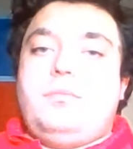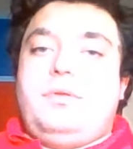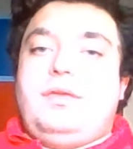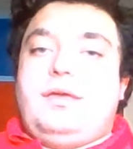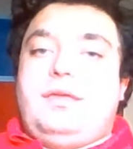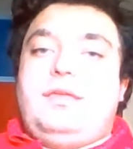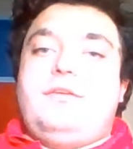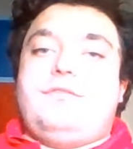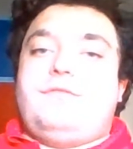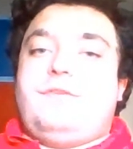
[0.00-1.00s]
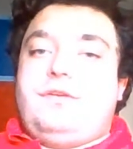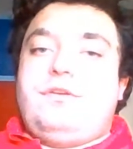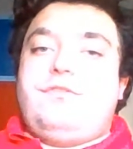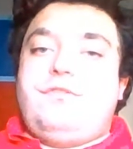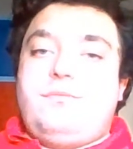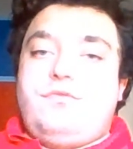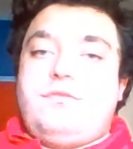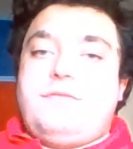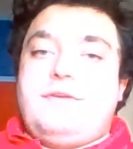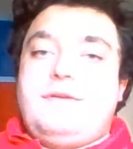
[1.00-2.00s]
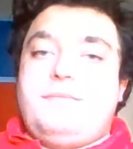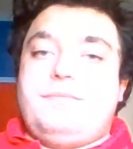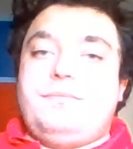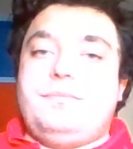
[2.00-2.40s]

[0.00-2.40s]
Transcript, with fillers: But yeah, it is a very good movie.